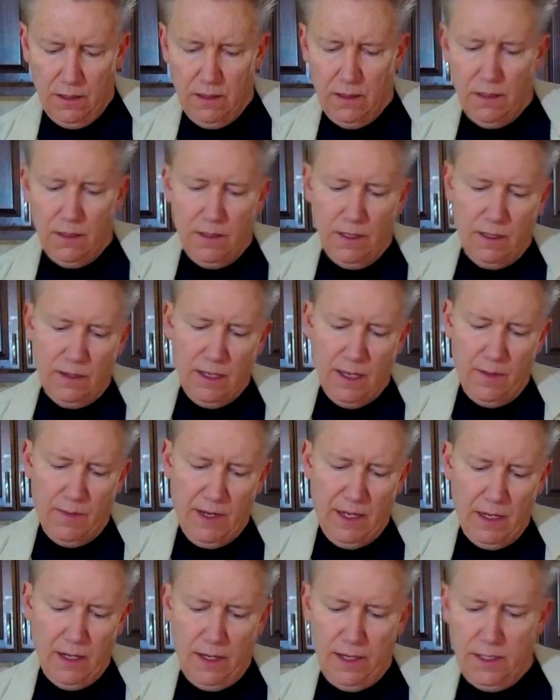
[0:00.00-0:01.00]
think that'd be
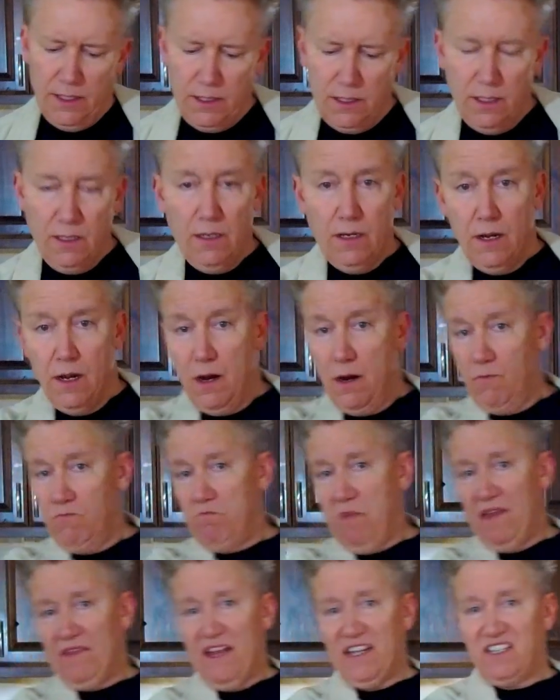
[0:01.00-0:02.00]
nice.
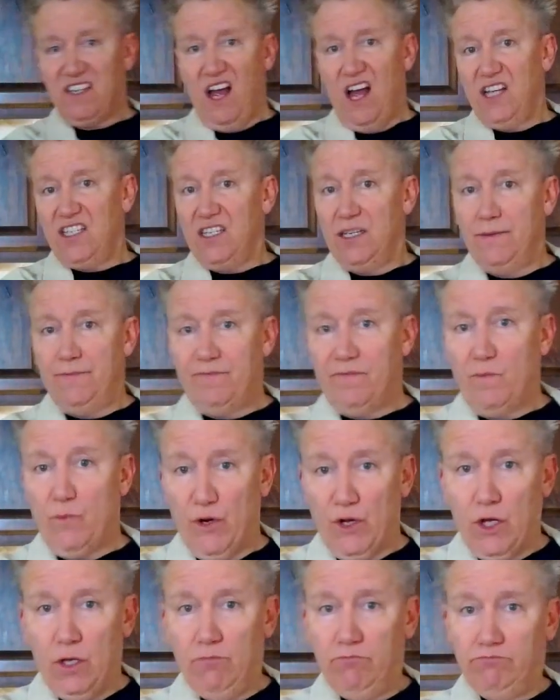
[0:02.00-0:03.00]
About that size.
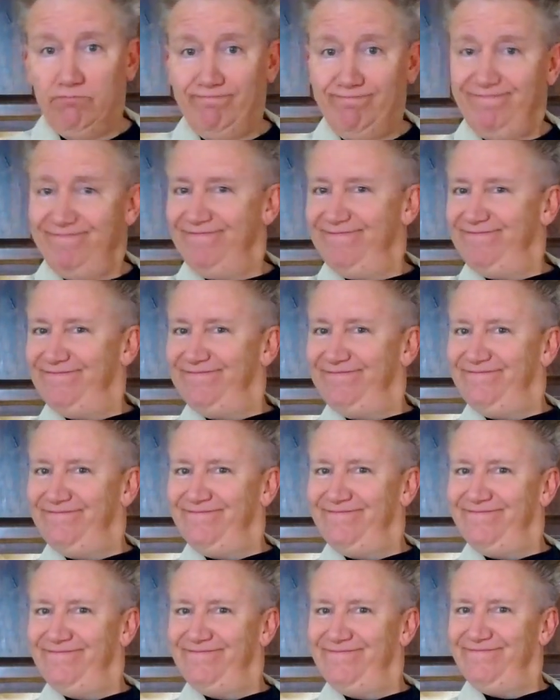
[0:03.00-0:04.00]
Pretty good.
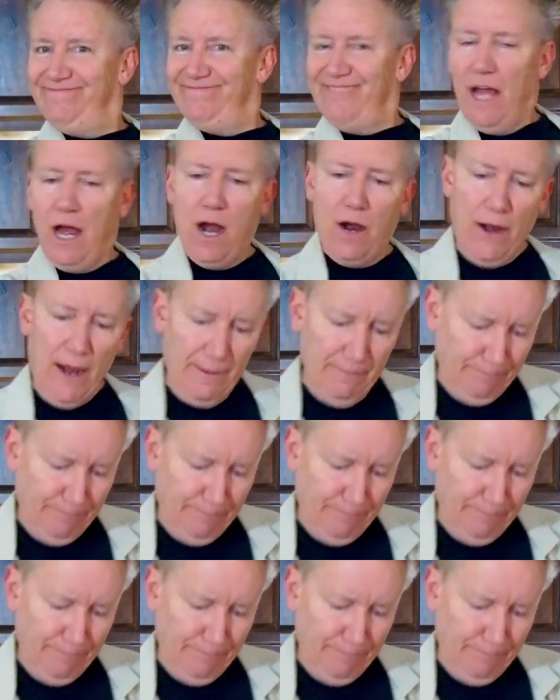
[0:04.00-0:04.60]
All right.